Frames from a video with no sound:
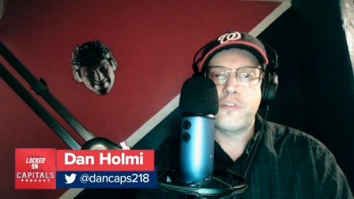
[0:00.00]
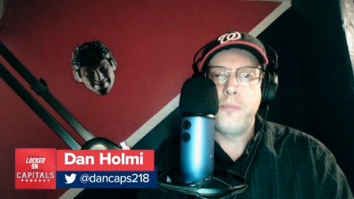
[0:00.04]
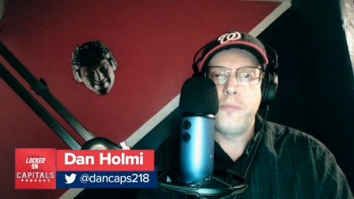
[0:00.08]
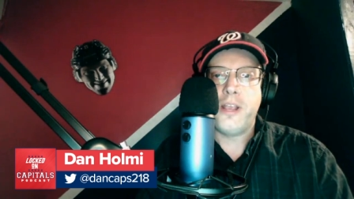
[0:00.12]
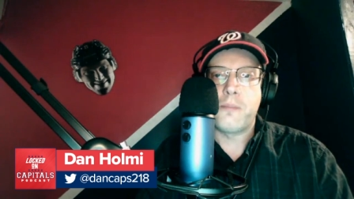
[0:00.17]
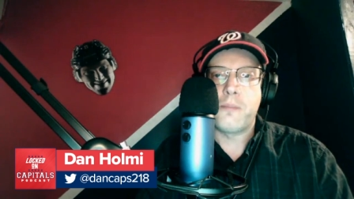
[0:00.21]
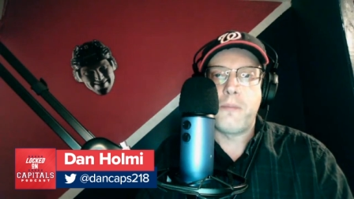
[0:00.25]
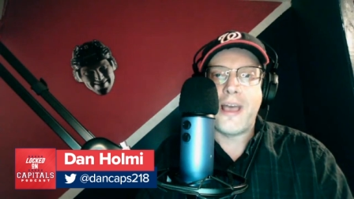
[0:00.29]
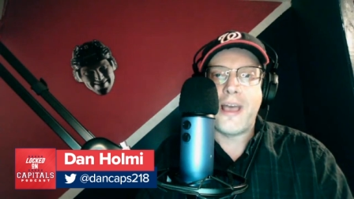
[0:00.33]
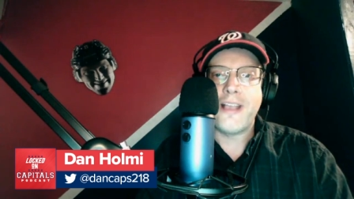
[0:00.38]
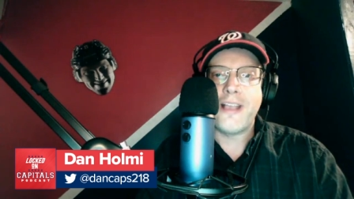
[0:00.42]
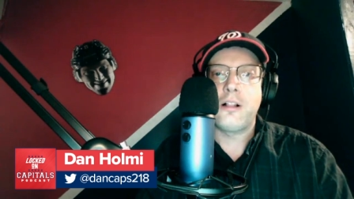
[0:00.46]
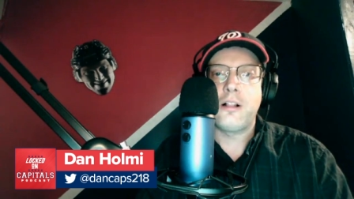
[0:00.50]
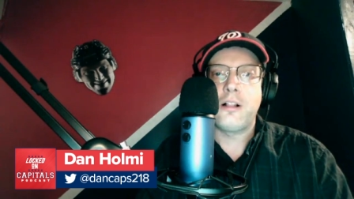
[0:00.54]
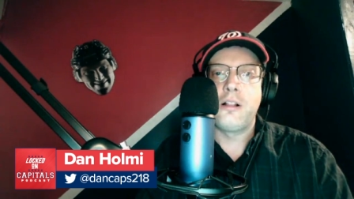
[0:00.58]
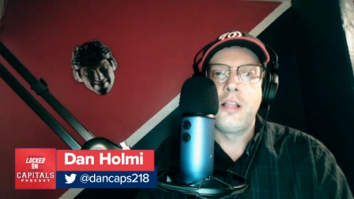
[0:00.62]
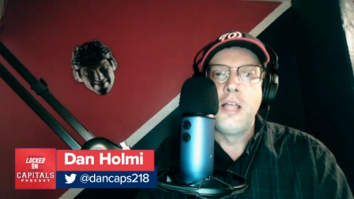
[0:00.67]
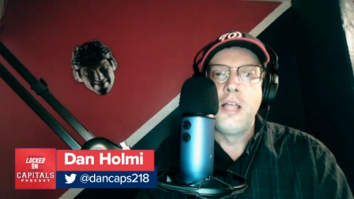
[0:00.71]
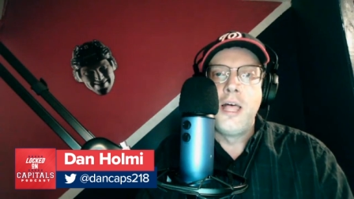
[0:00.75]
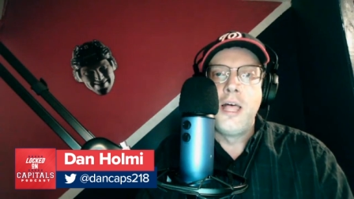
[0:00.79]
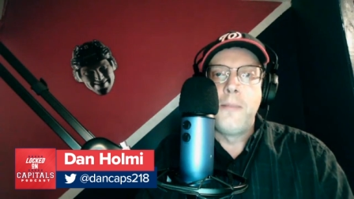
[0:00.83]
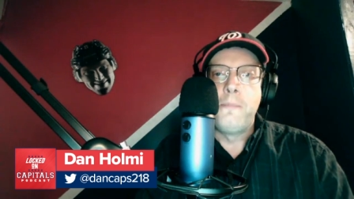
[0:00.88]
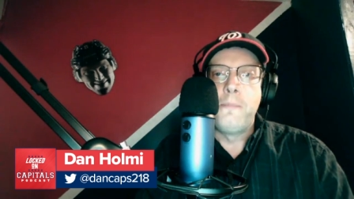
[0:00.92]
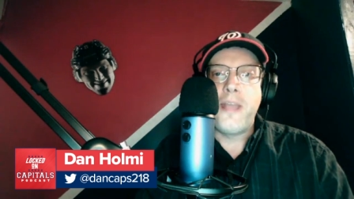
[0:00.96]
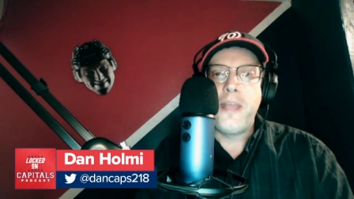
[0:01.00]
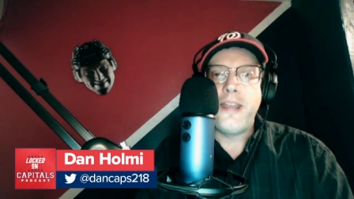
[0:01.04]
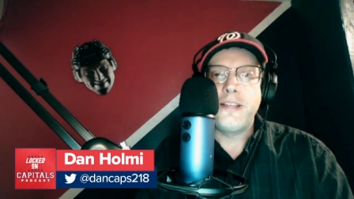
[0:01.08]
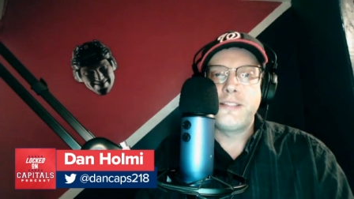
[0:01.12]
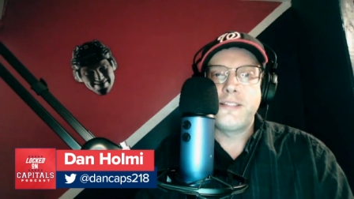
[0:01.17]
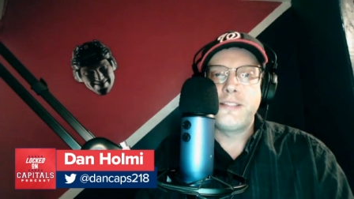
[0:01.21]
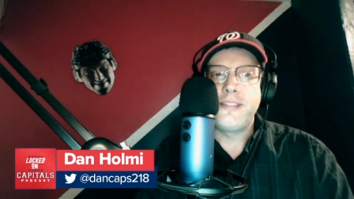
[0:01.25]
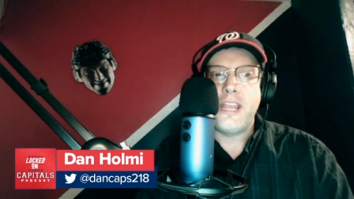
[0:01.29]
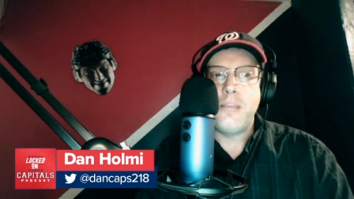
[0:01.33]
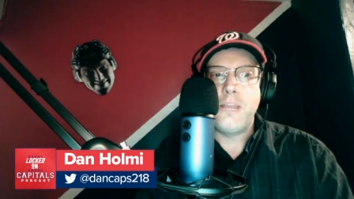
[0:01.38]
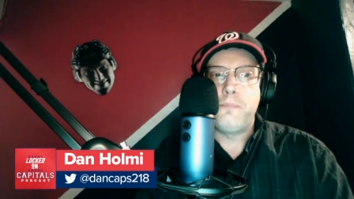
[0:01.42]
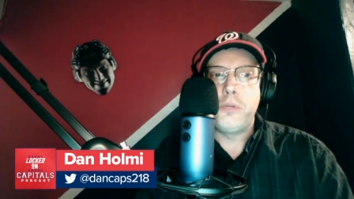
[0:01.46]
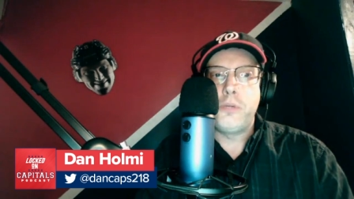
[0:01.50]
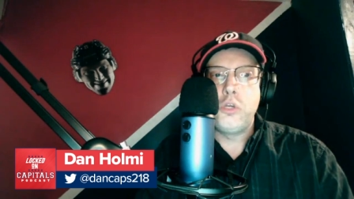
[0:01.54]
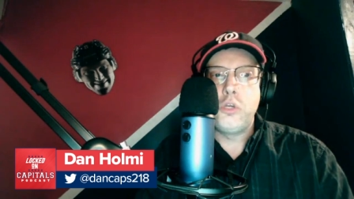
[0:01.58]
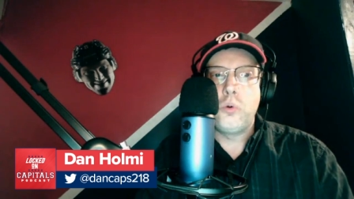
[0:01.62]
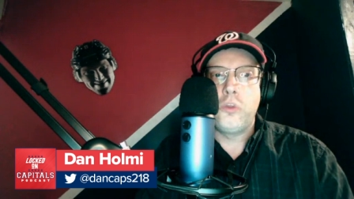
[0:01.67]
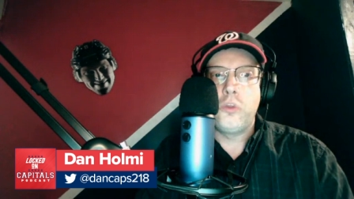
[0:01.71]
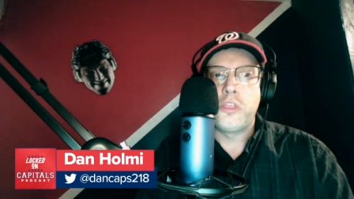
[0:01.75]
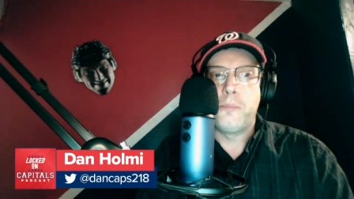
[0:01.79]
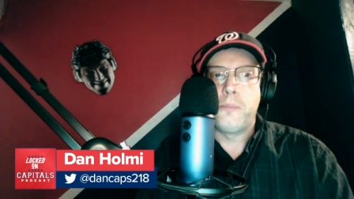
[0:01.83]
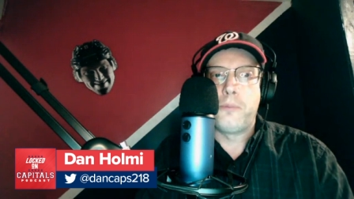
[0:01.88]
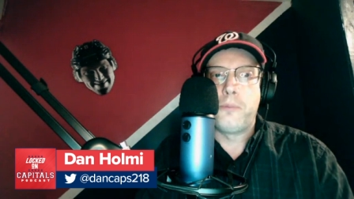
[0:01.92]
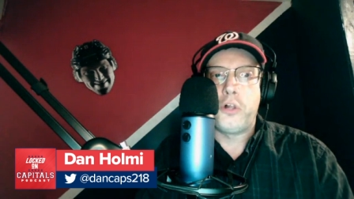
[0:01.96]
McMichael made his debut
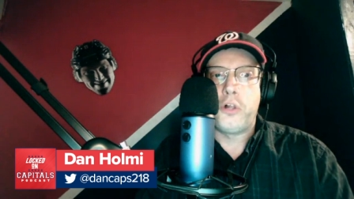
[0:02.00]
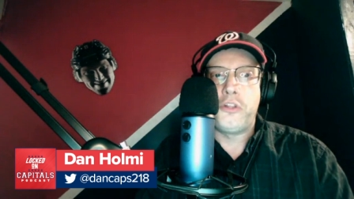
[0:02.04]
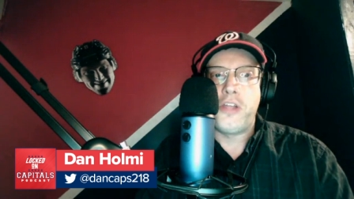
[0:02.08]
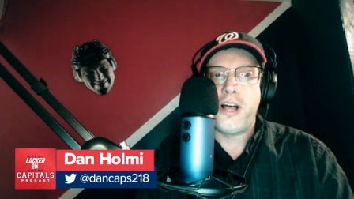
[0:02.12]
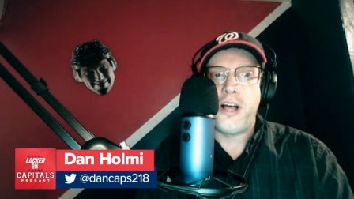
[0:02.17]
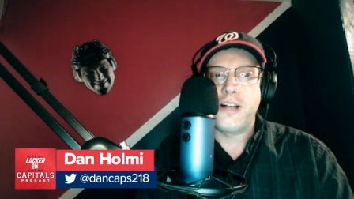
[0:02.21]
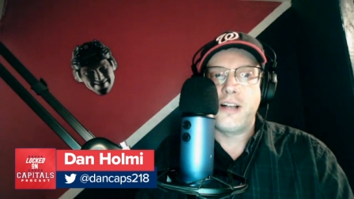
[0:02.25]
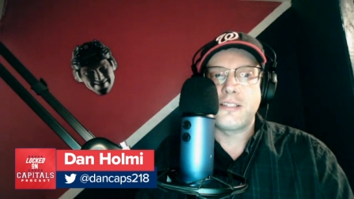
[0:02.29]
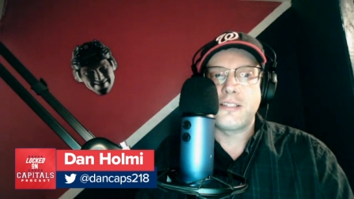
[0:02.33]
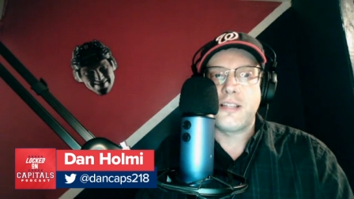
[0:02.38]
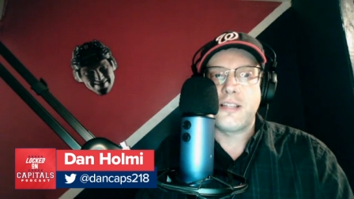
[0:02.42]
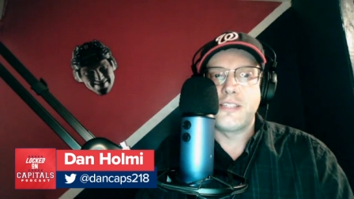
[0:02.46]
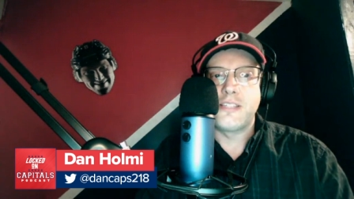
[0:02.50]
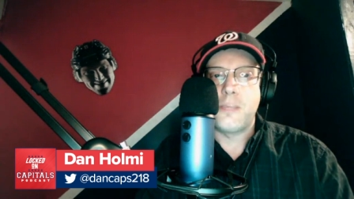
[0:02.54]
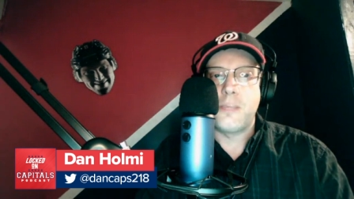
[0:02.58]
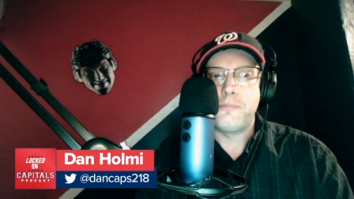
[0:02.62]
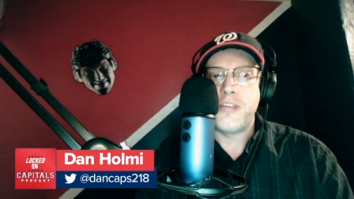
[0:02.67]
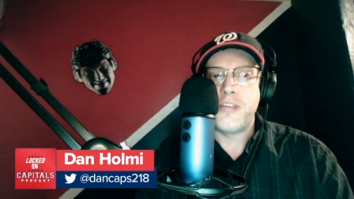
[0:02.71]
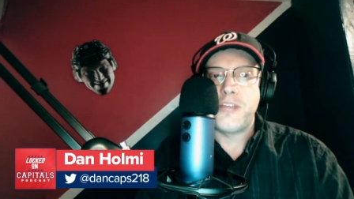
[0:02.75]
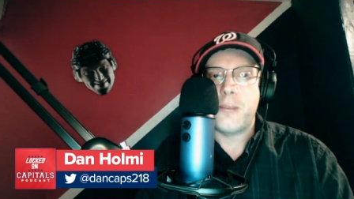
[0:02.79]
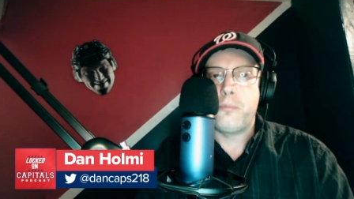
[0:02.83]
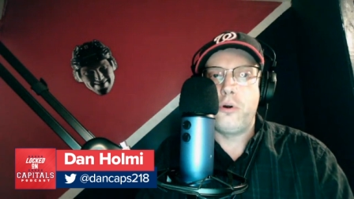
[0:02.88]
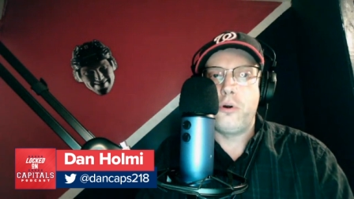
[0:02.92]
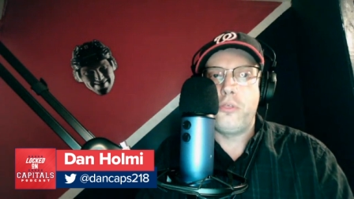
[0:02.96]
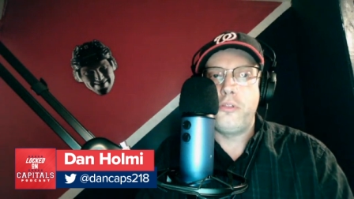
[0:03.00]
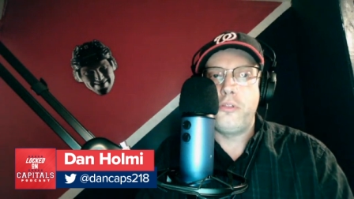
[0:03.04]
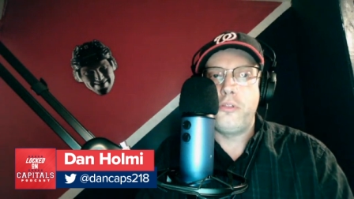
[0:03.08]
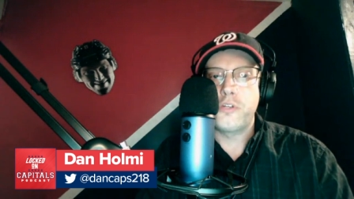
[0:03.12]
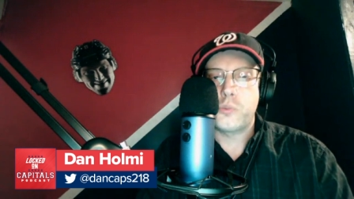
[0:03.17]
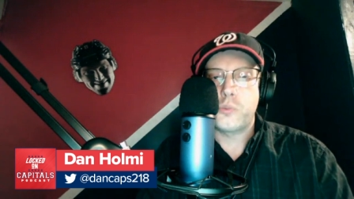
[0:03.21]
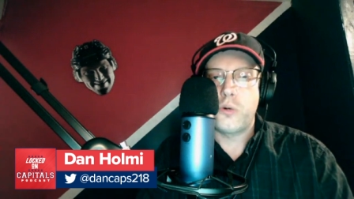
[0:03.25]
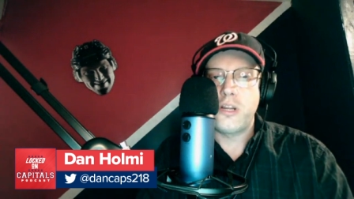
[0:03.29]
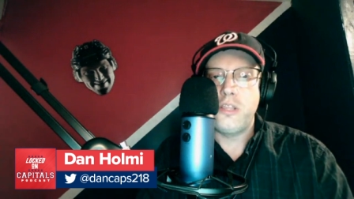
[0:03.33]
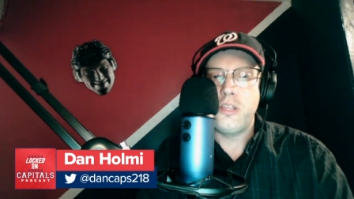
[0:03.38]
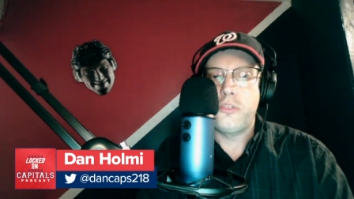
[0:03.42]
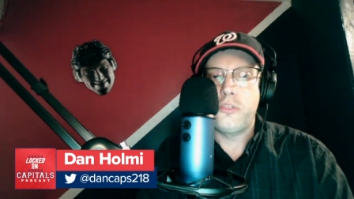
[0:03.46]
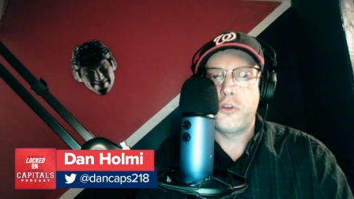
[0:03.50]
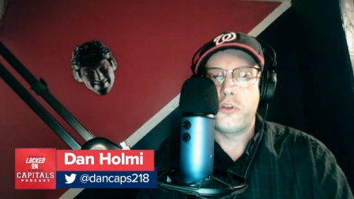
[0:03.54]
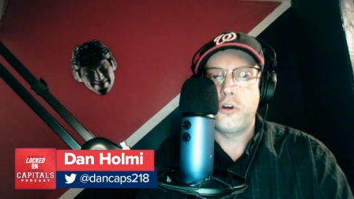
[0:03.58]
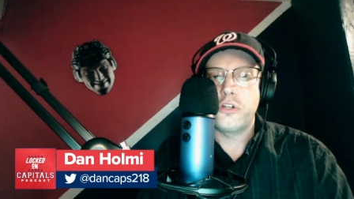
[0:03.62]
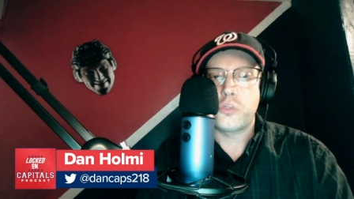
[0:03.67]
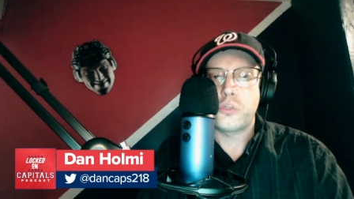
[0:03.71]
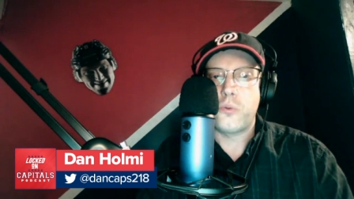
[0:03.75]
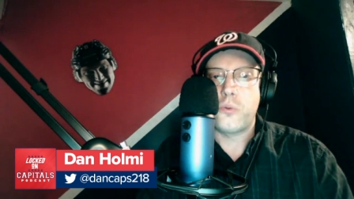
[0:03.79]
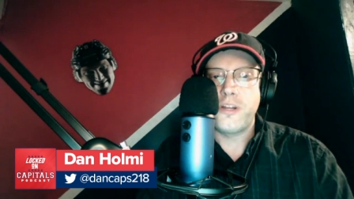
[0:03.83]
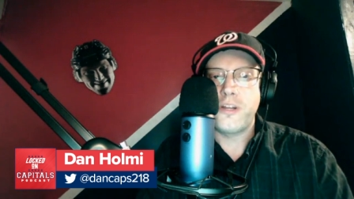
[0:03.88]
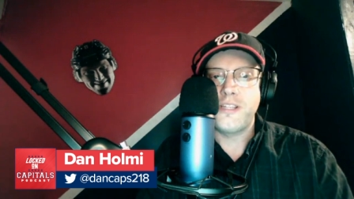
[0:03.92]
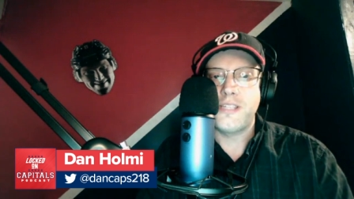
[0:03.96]
with the Bulldogs on September
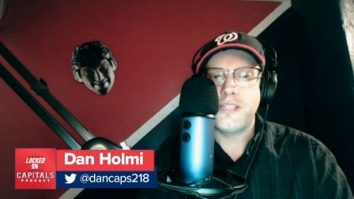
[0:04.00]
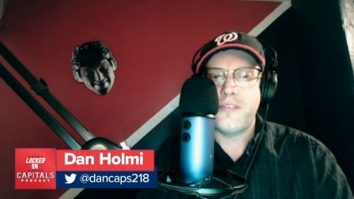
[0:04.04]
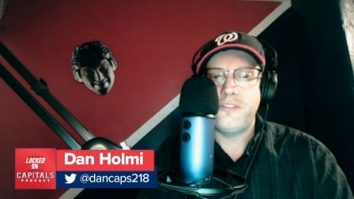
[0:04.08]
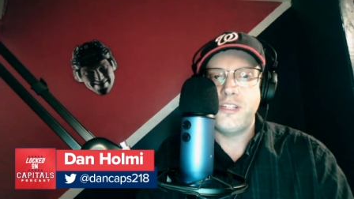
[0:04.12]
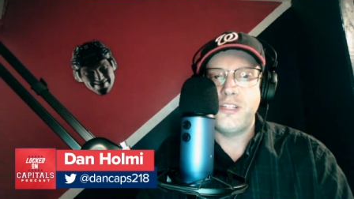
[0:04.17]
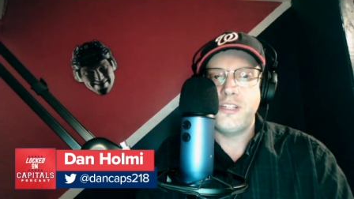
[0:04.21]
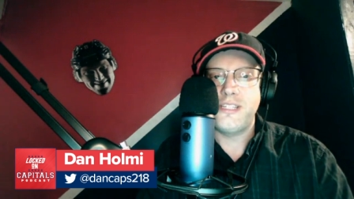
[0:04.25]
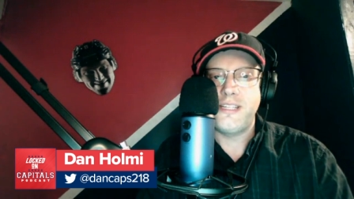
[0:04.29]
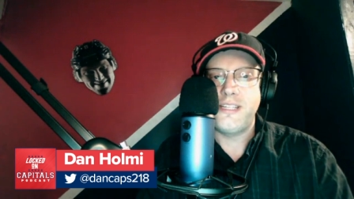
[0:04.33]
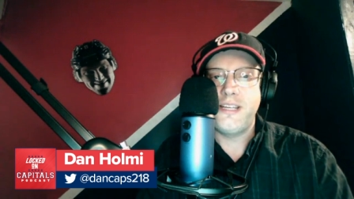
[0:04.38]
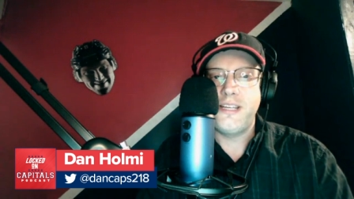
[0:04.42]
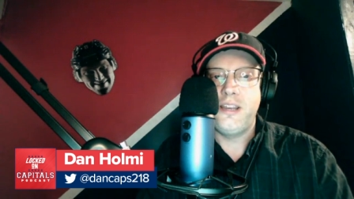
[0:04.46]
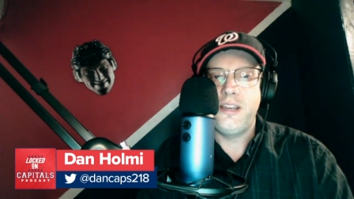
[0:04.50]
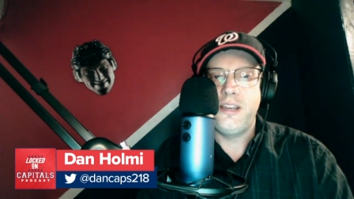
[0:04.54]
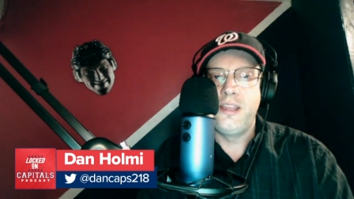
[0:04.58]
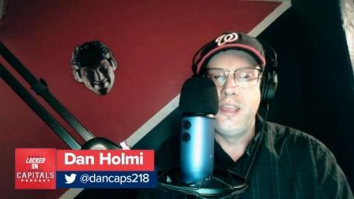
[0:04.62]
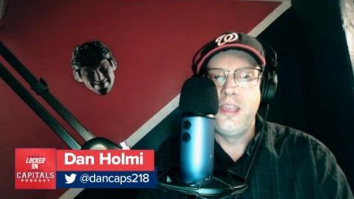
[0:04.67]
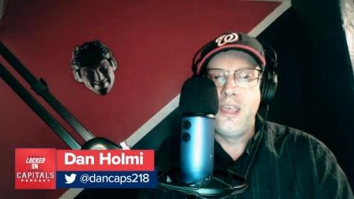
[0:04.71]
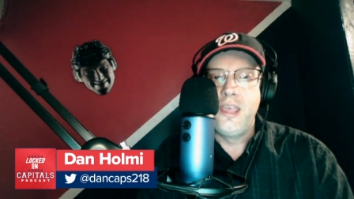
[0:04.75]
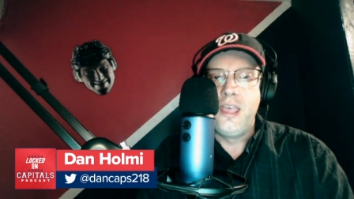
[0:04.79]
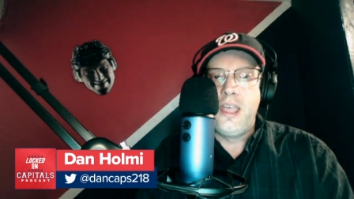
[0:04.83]
23rd, 2017,